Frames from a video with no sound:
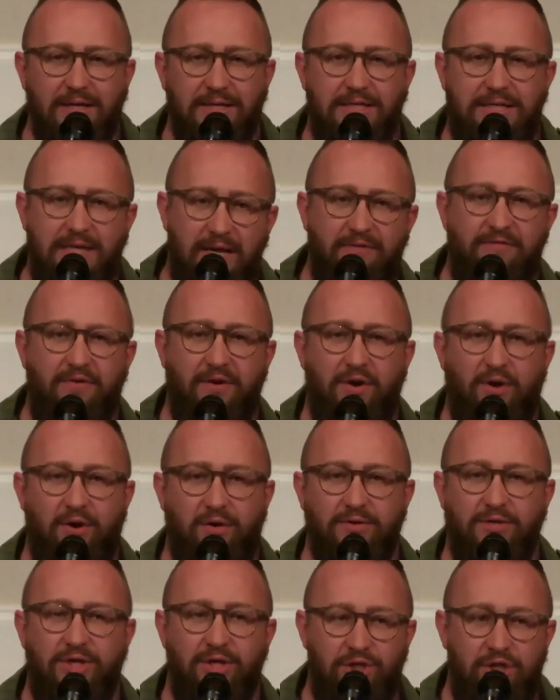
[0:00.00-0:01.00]

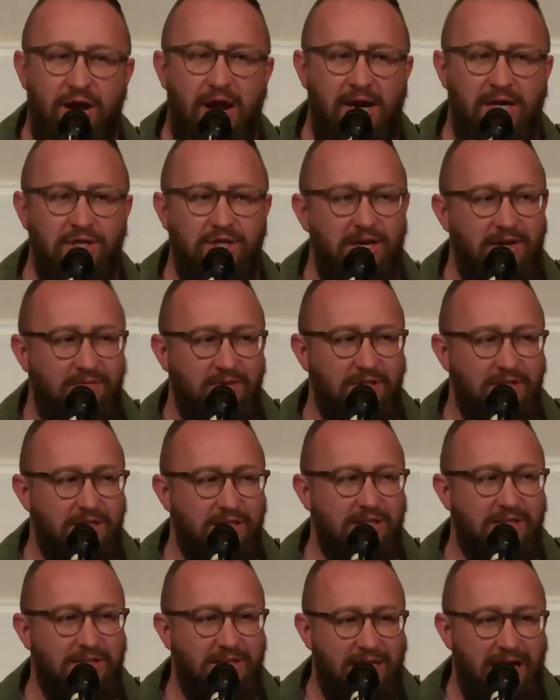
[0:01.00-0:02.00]
difficult to change. And even to
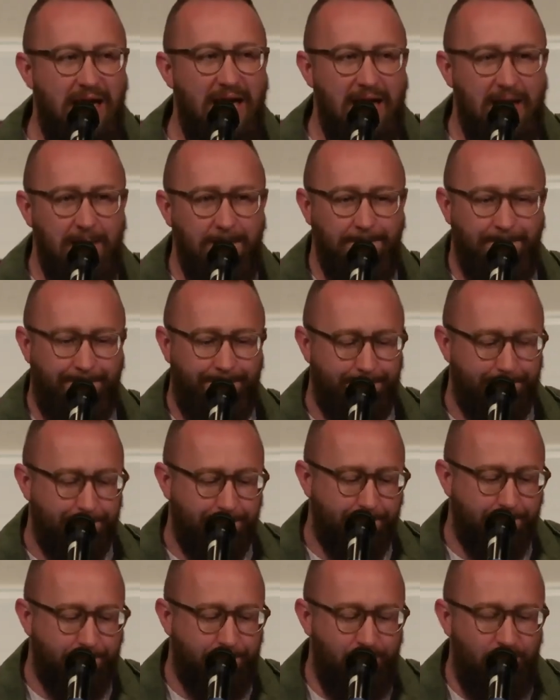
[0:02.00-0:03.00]
this day,
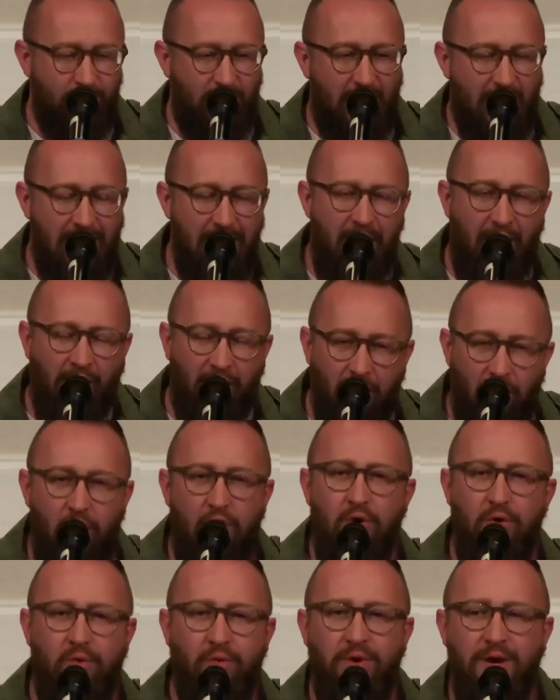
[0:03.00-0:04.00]
our
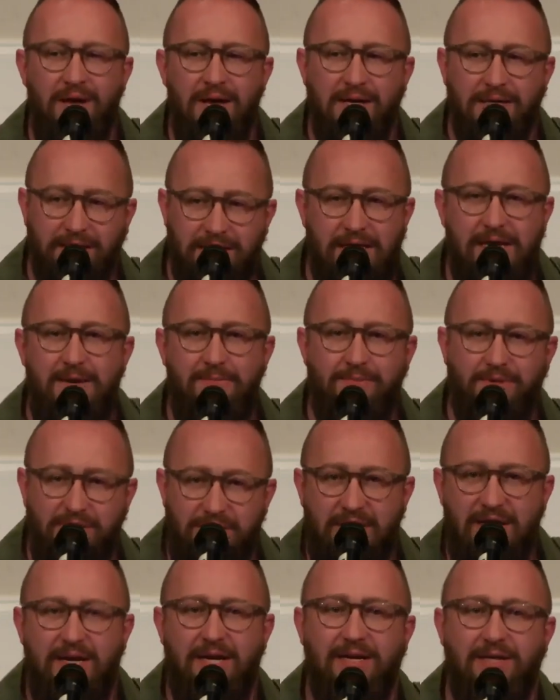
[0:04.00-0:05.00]
own deep
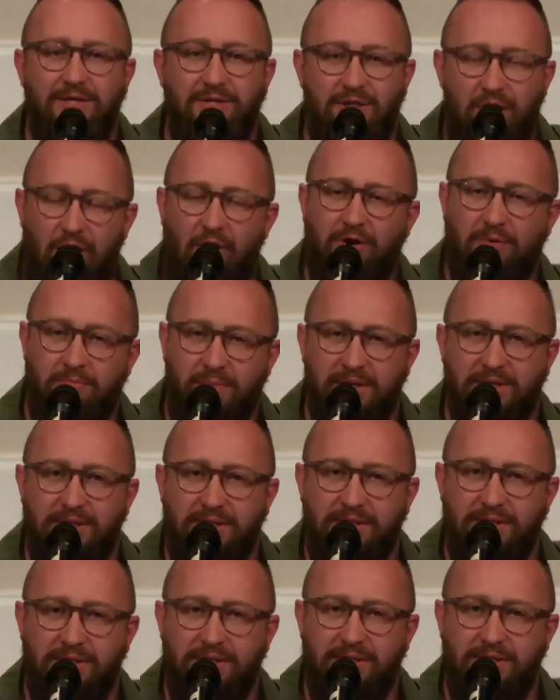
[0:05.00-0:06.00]
seated
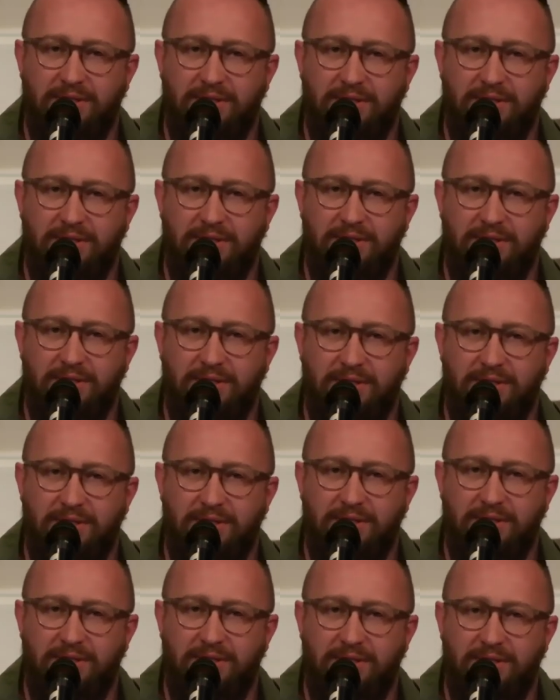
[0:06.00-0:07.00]
dogmas our
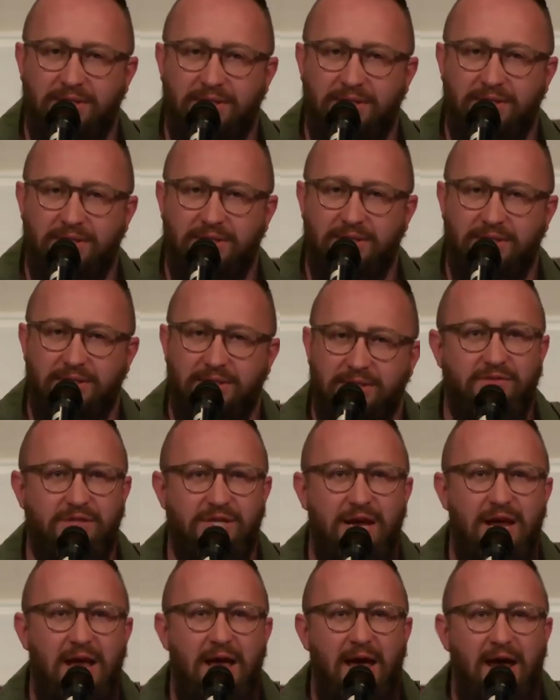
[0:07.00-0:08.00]
ideas, our beliefs,
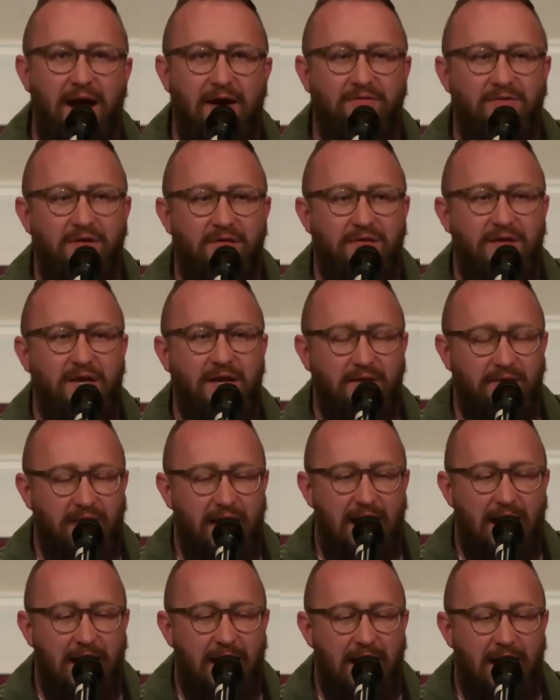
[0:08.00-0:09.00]
everything
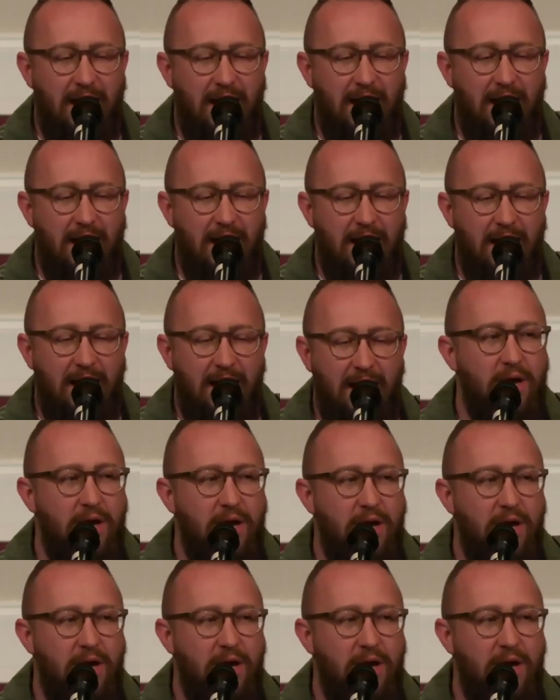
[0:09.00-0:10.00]
that we
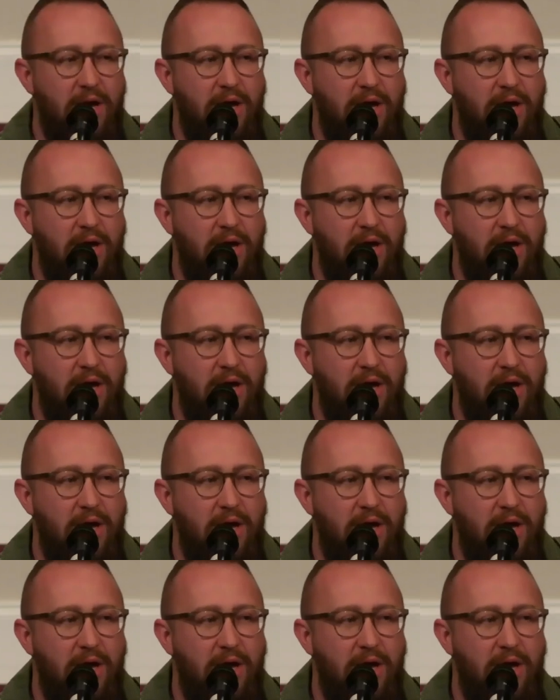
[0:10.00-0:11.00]
hold on to
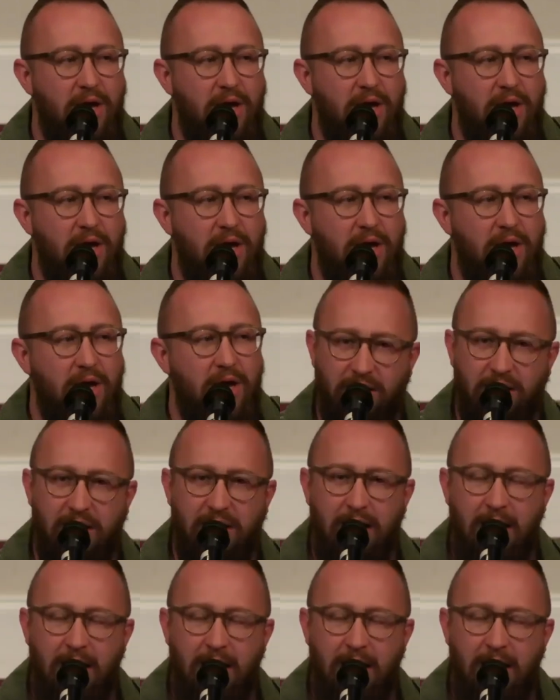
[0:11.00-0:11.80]
so strongly.